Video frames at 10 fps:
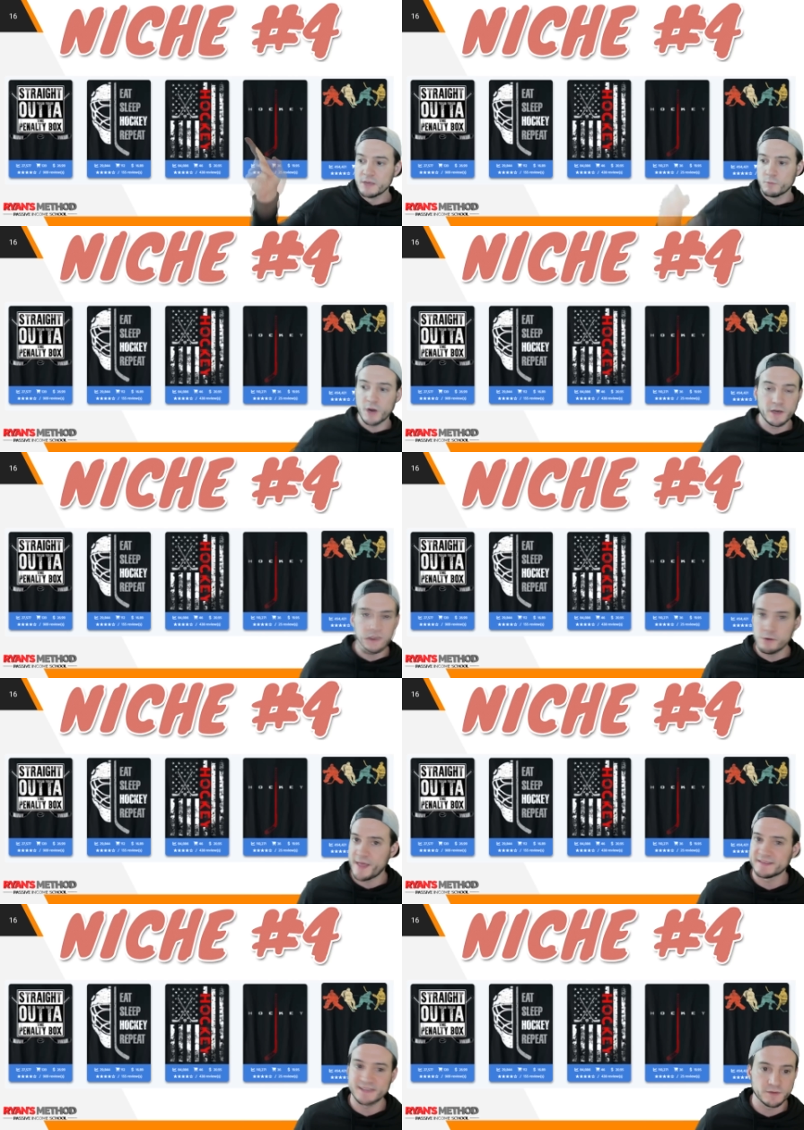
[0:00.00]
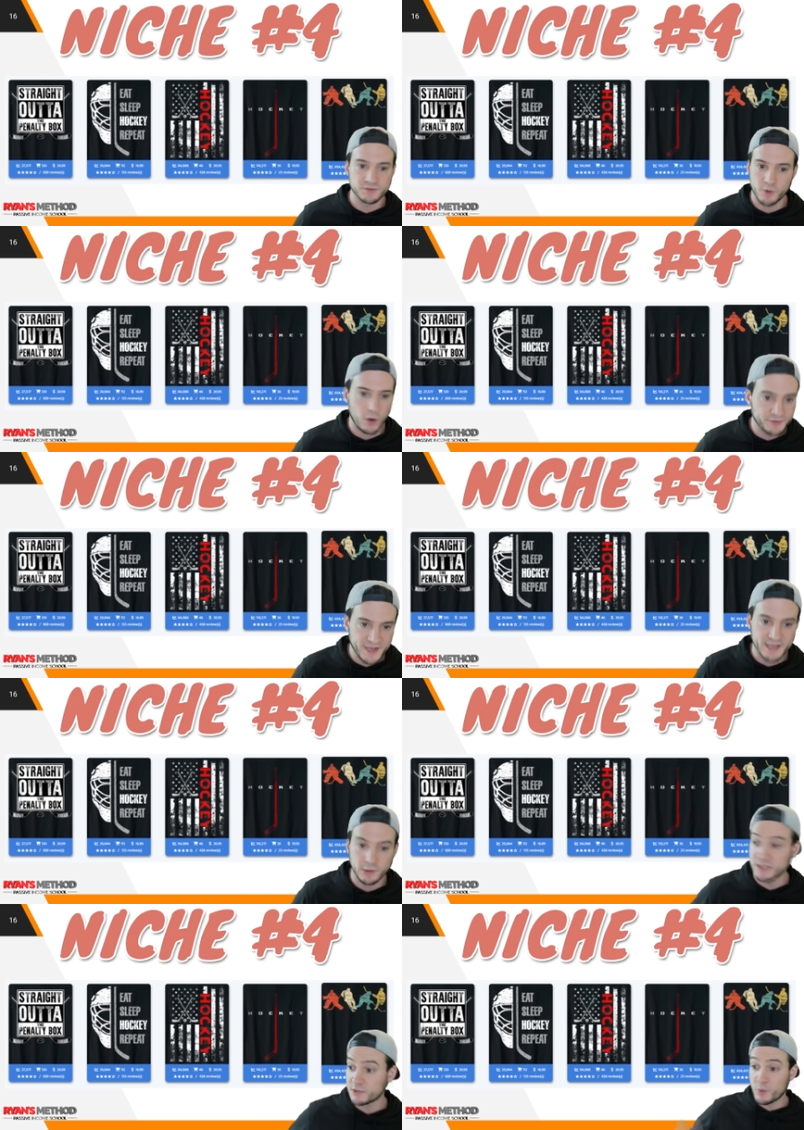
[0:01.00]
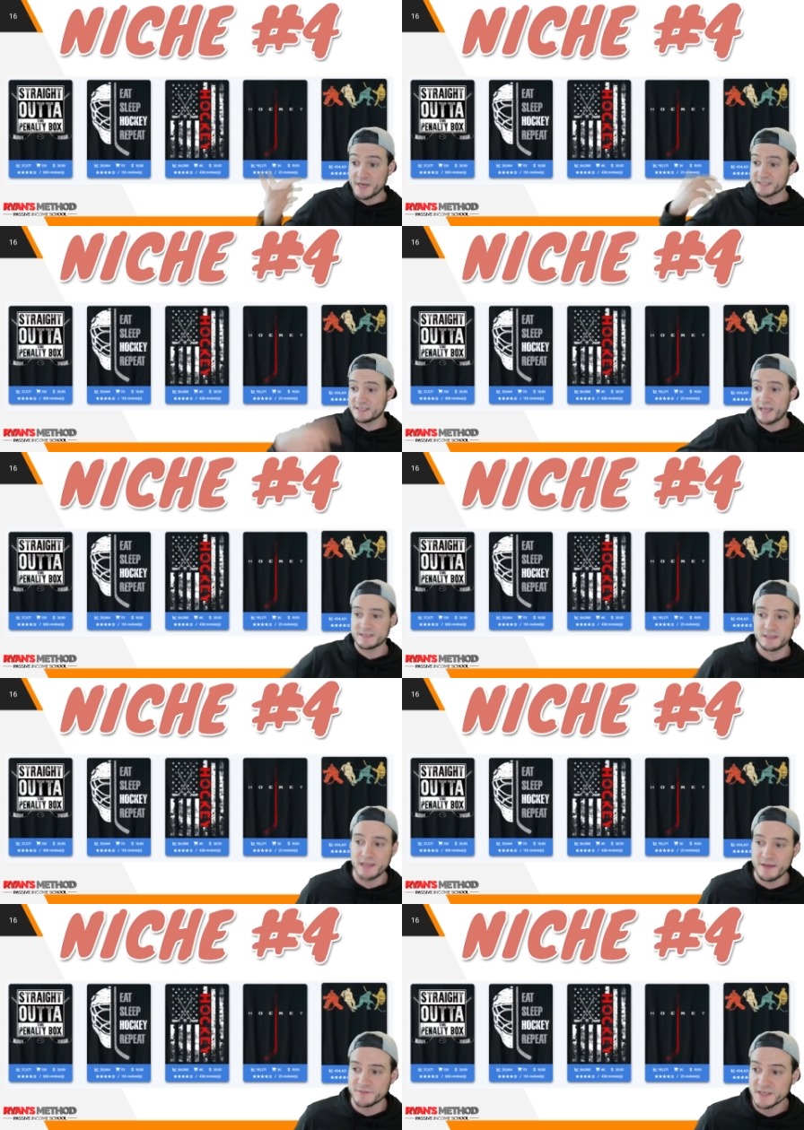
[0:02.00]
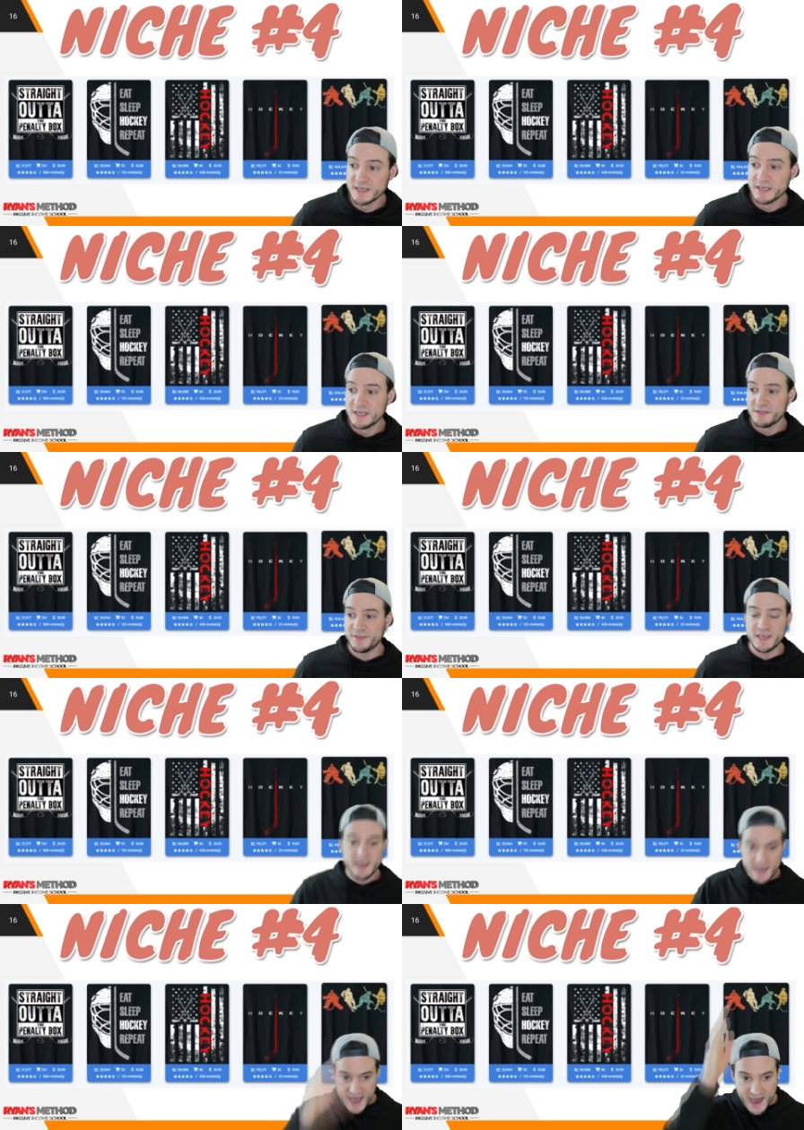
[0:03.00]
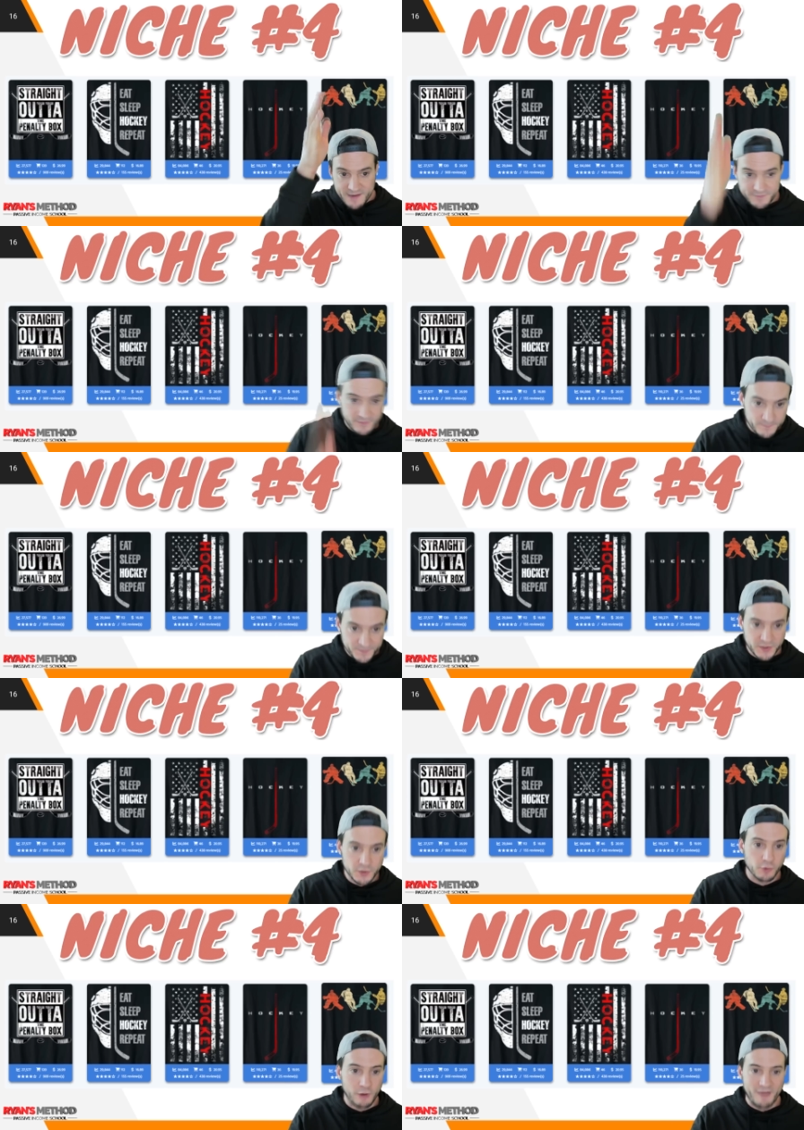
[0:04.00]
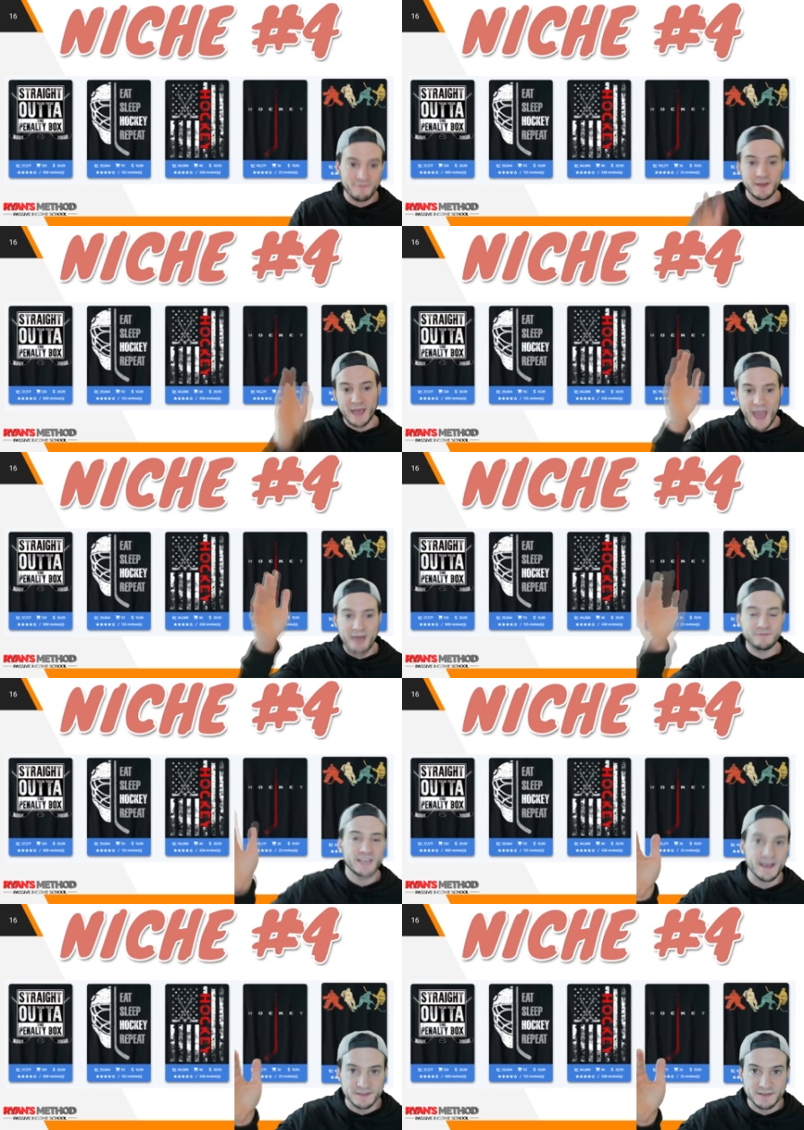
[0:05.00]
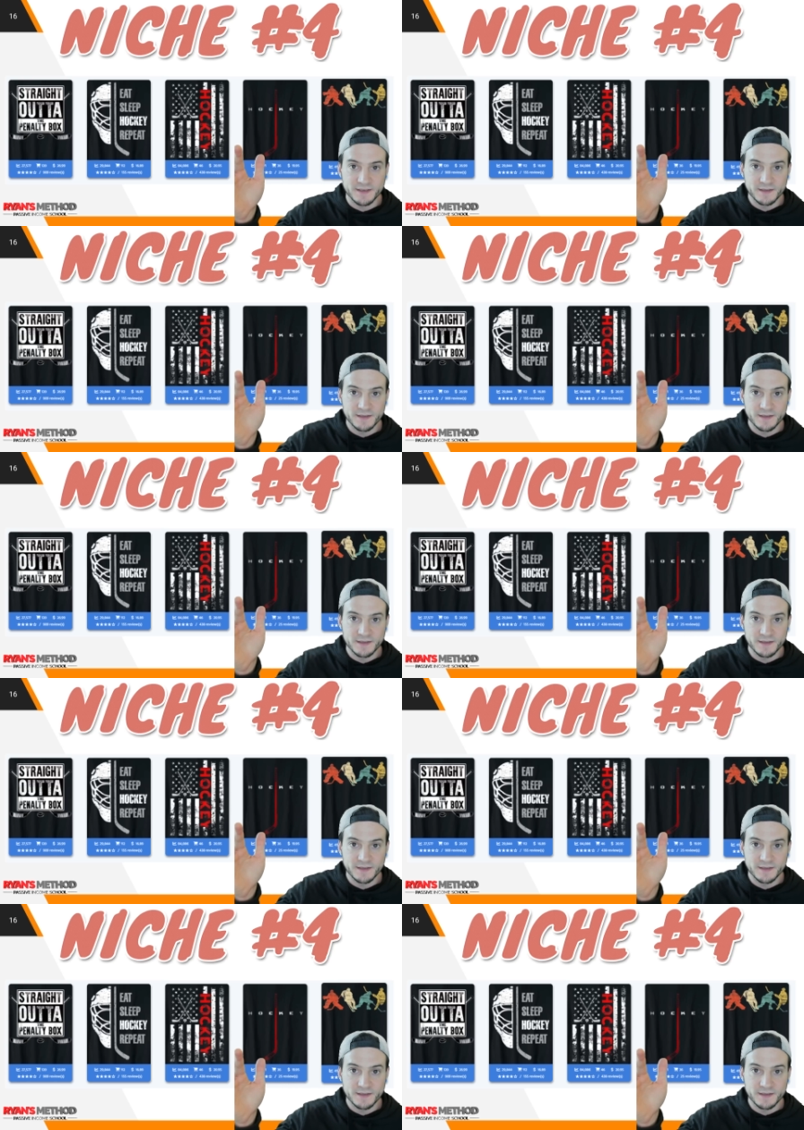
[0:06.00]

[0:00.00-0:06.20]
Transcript: We already know that sells all day. Look at the one next to that to the left, the half, you know, graphic, half text.